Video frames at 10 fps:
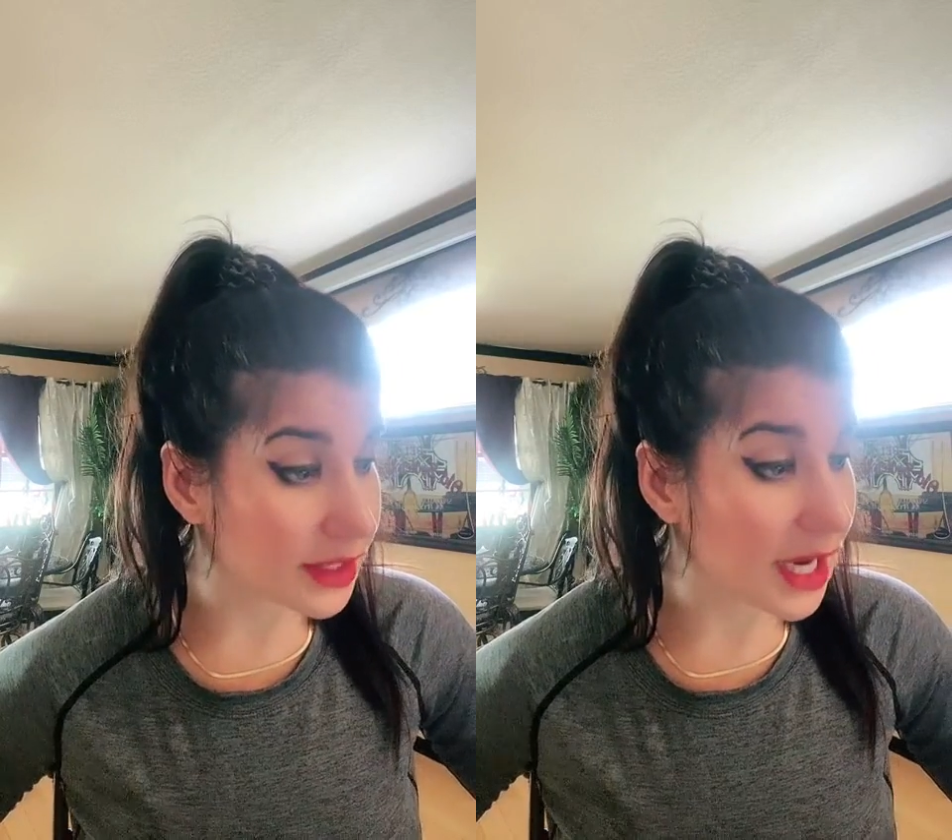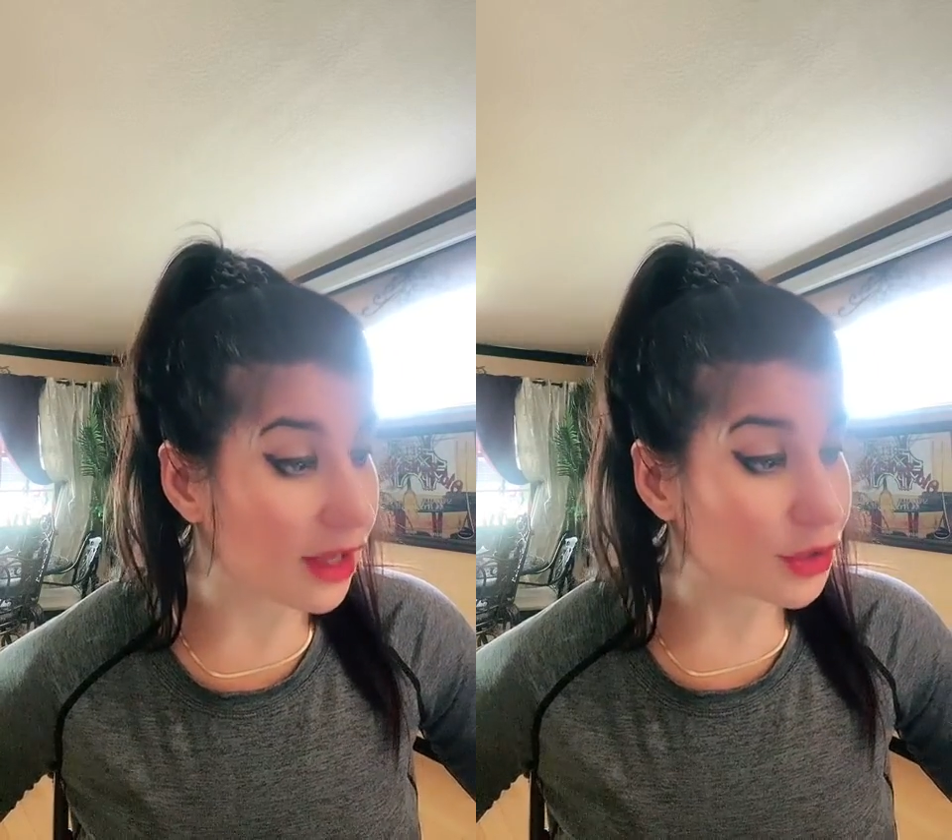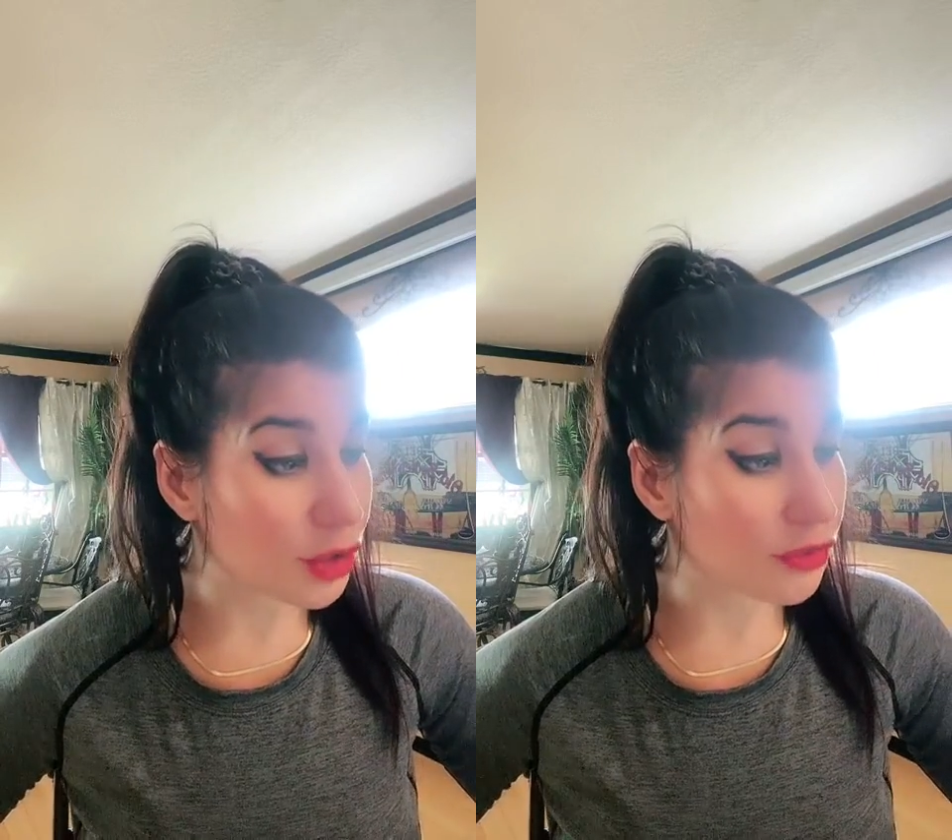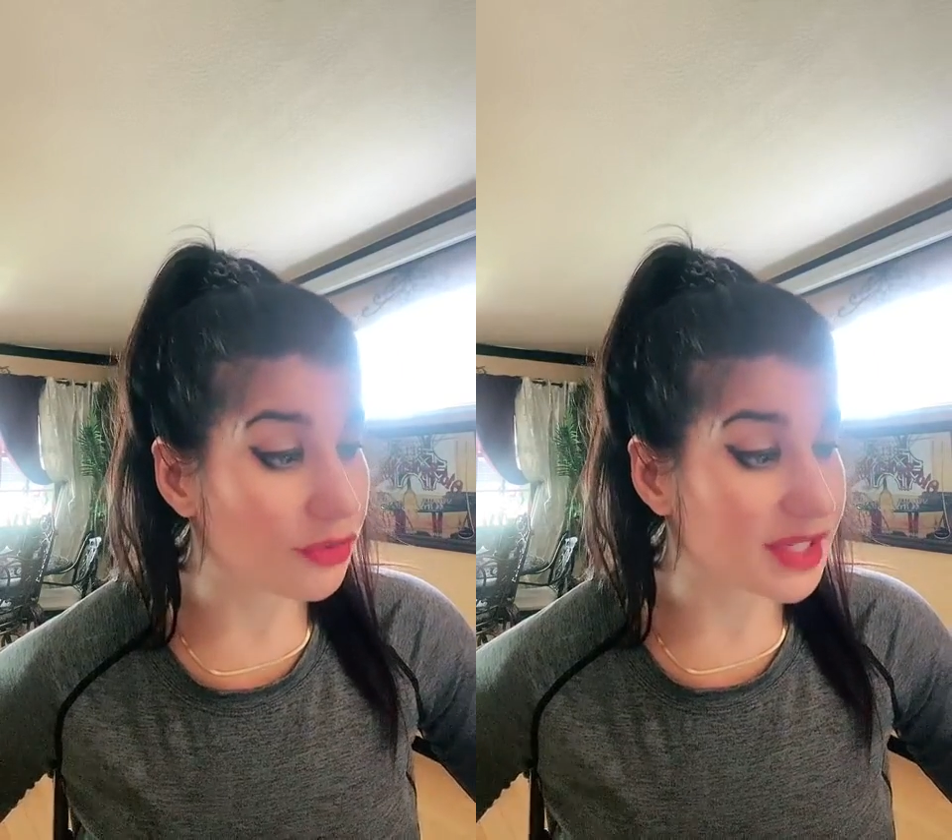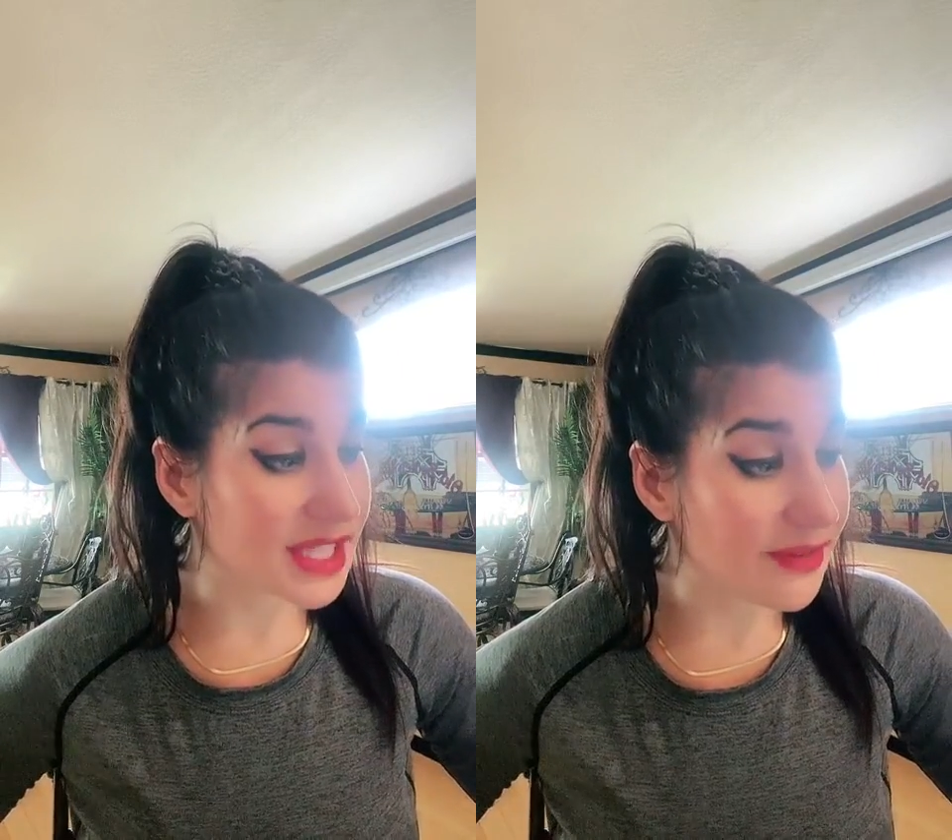callus over
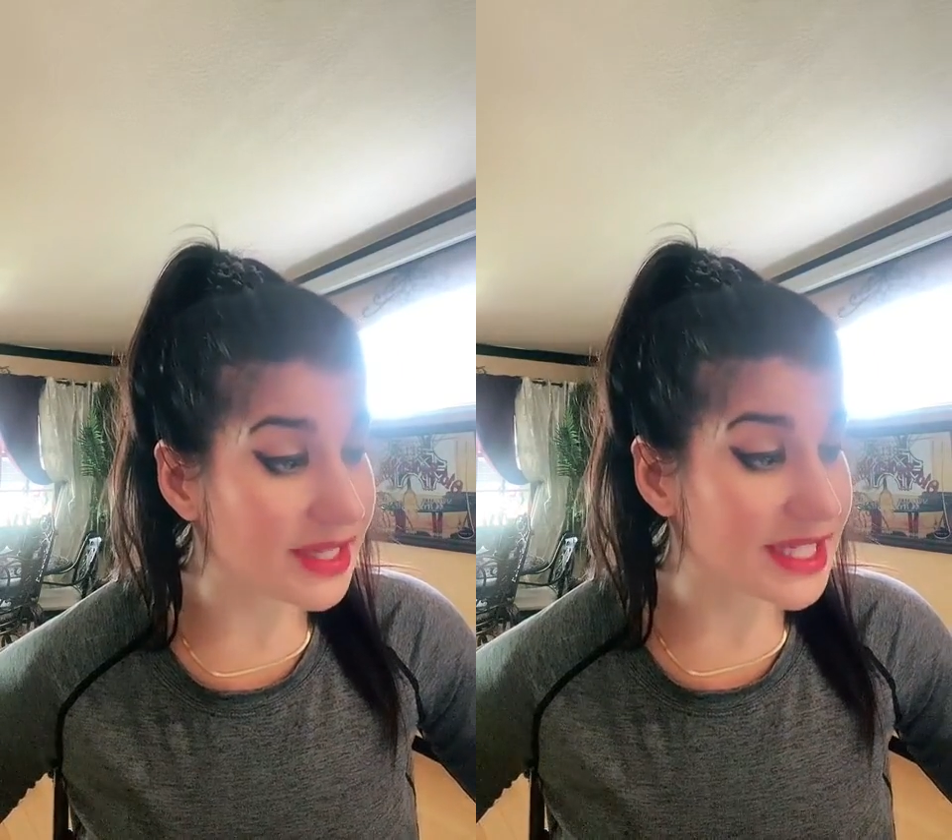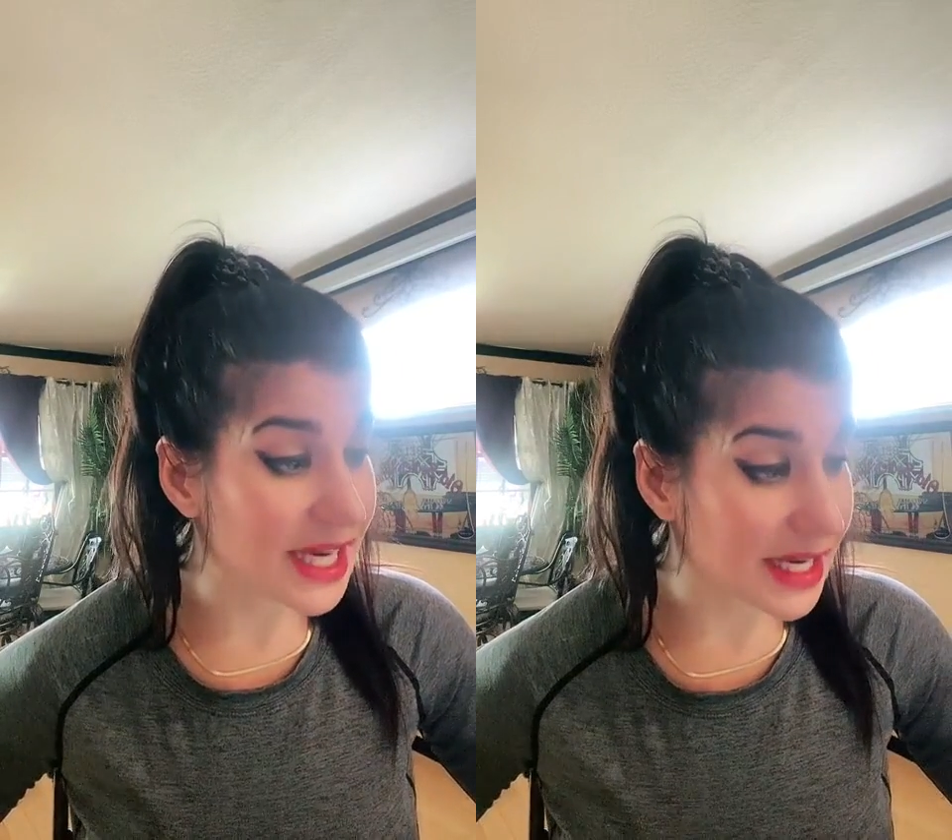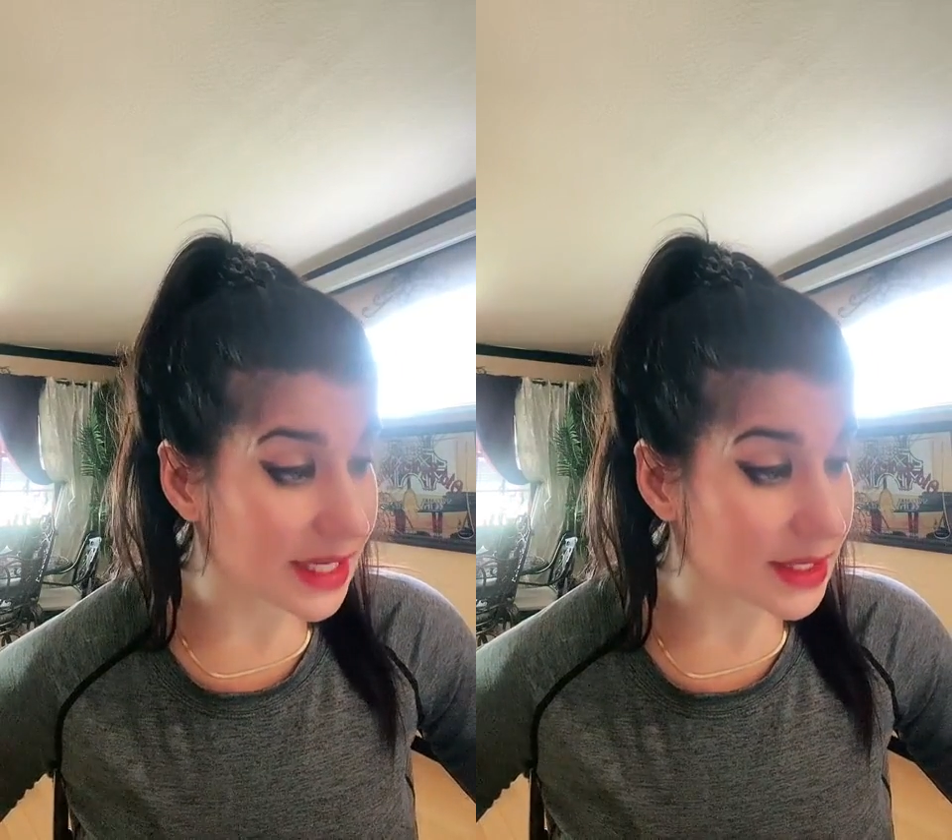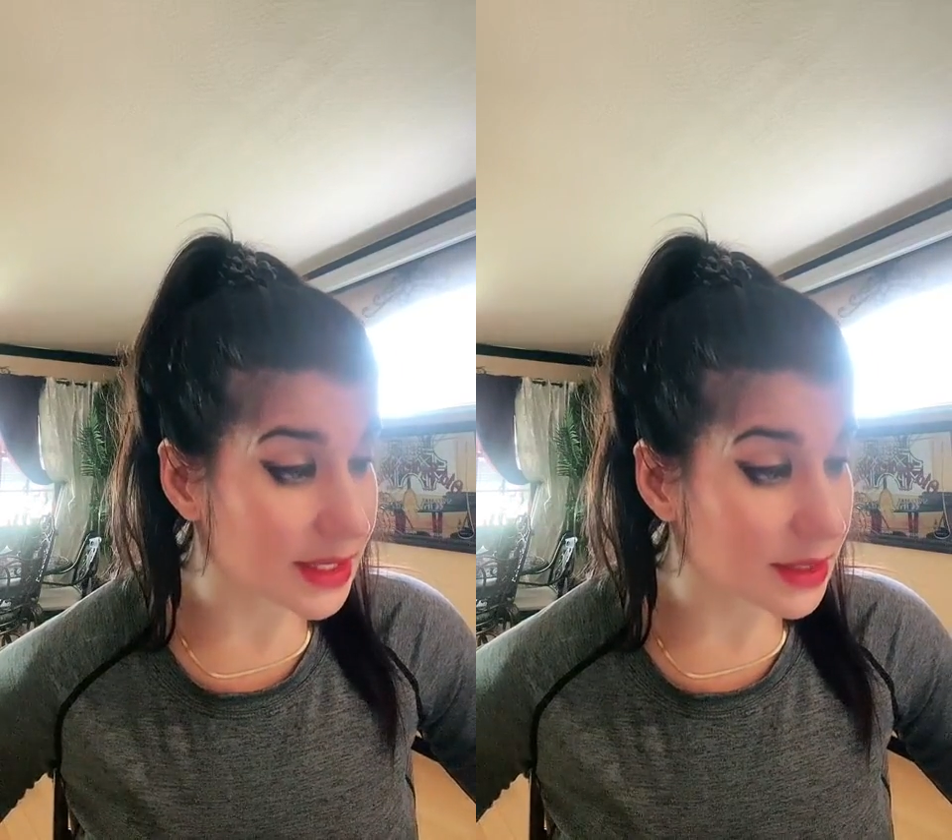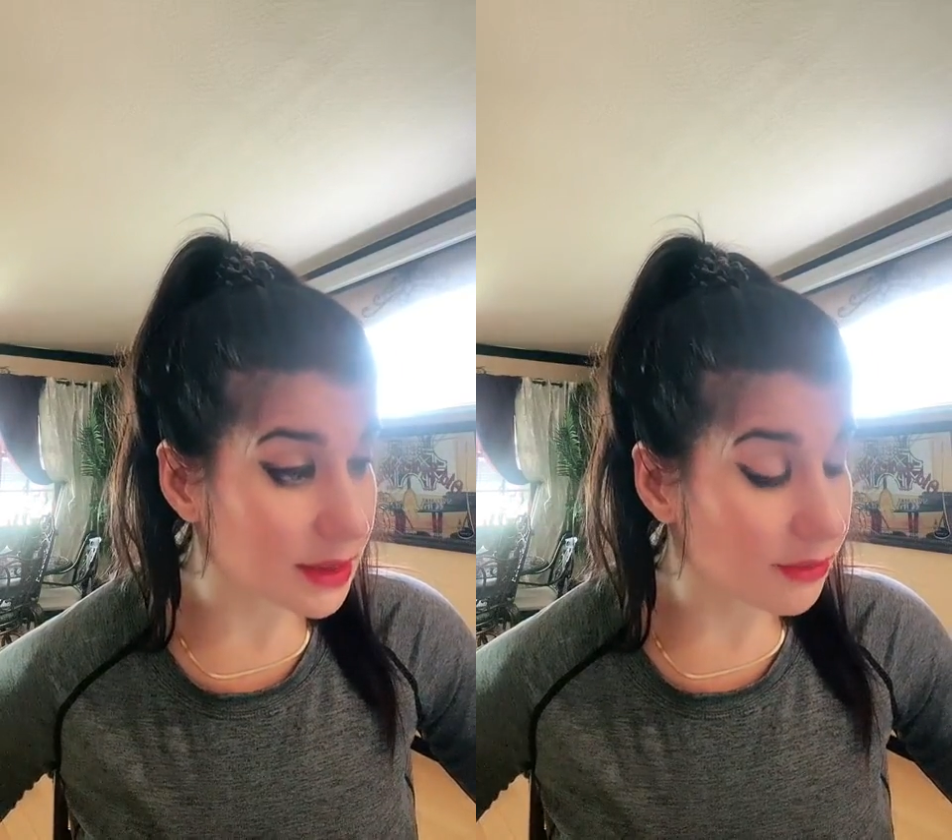for 7
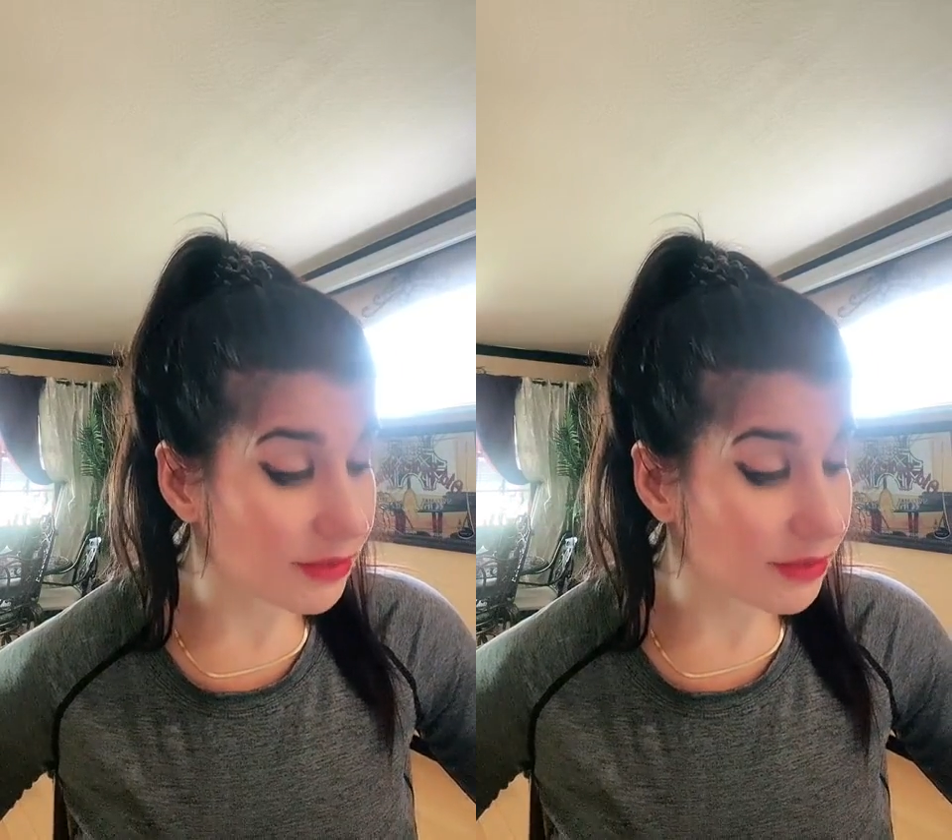days